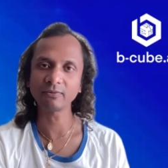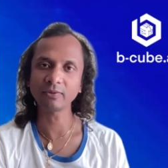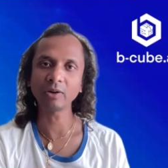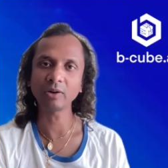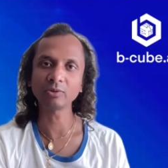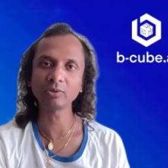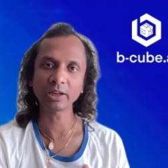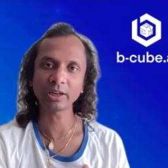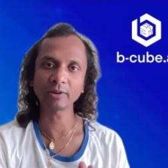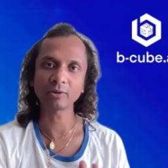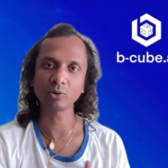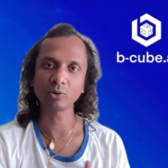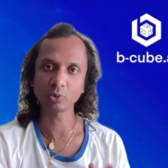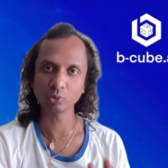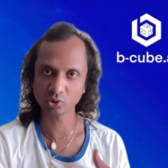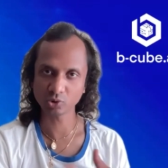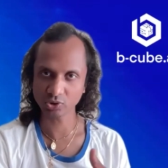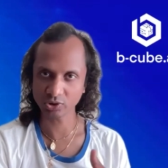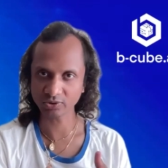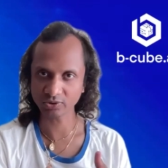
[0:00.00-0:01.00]
found like
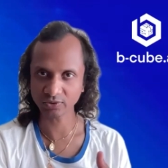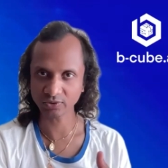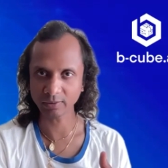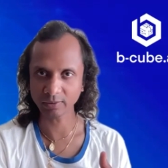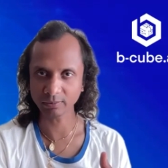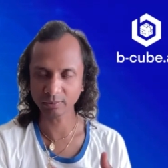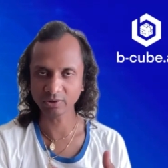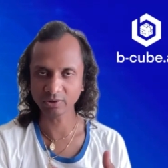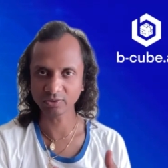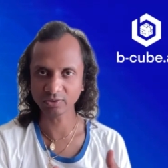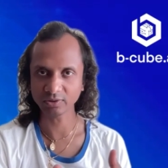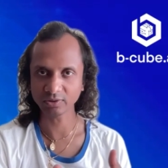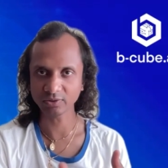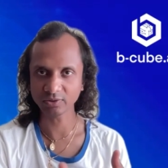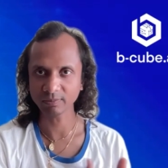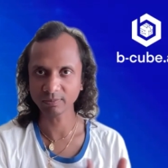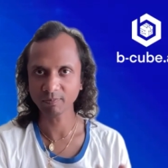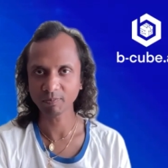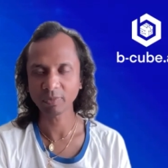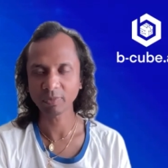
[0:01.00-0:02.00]
huge
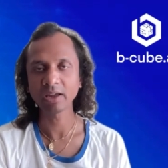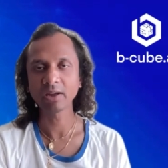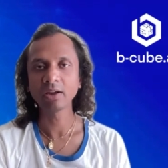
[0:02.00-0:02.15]
discrepancies.